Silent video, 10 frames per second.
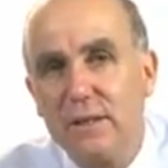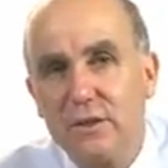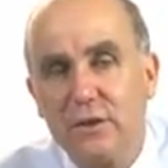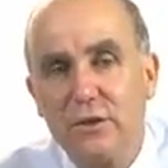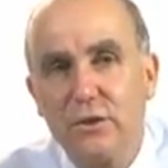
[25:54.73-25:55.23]

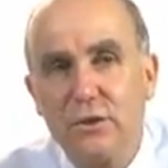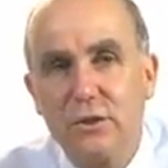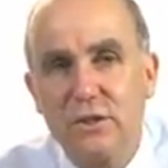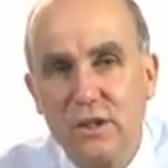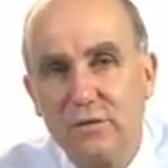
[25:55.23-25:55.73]

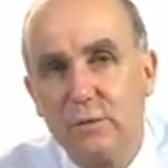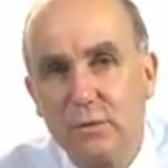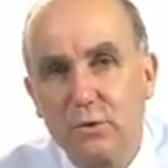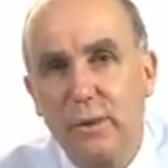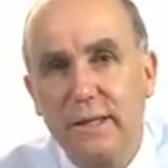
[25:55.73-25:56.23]
institutions differed
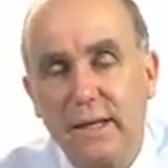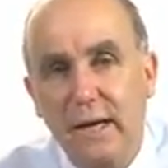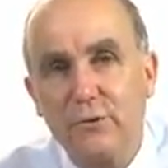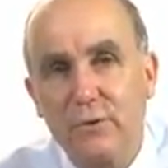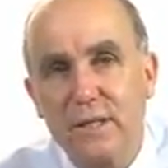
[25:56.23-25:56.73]
between
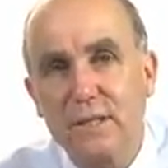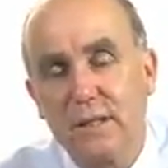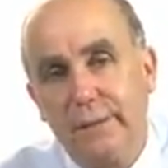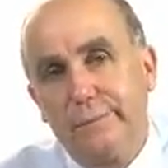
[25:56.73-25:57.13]
countries